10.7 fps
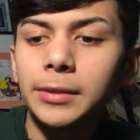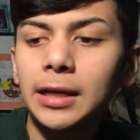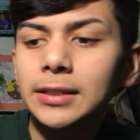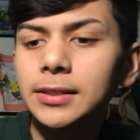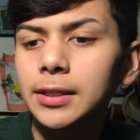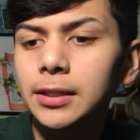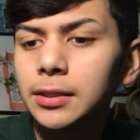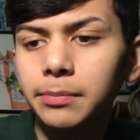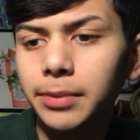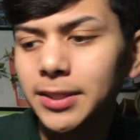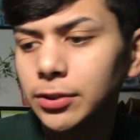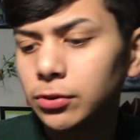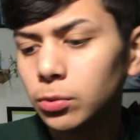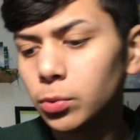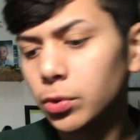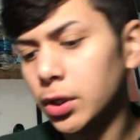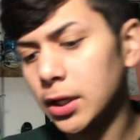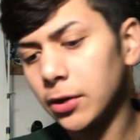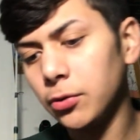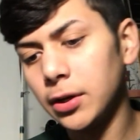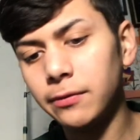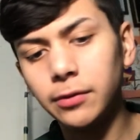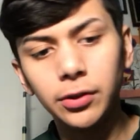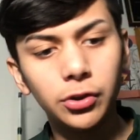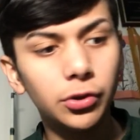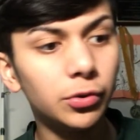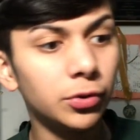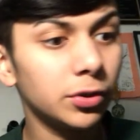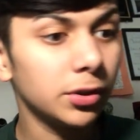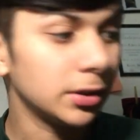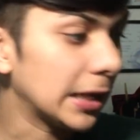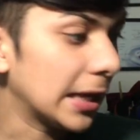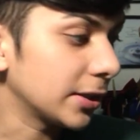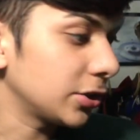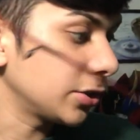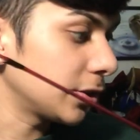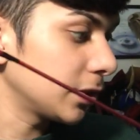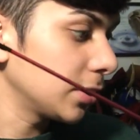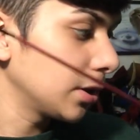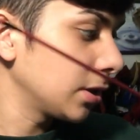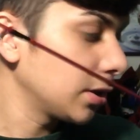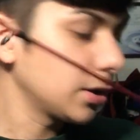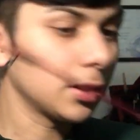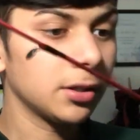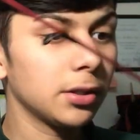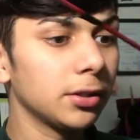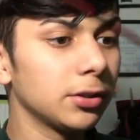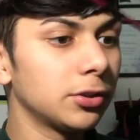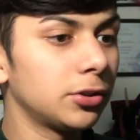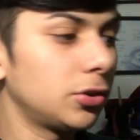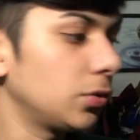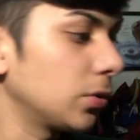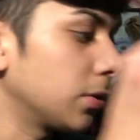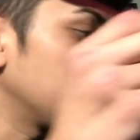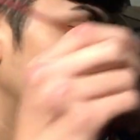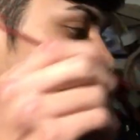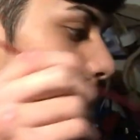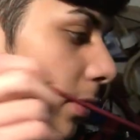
That's like the best lure I could ever used last year to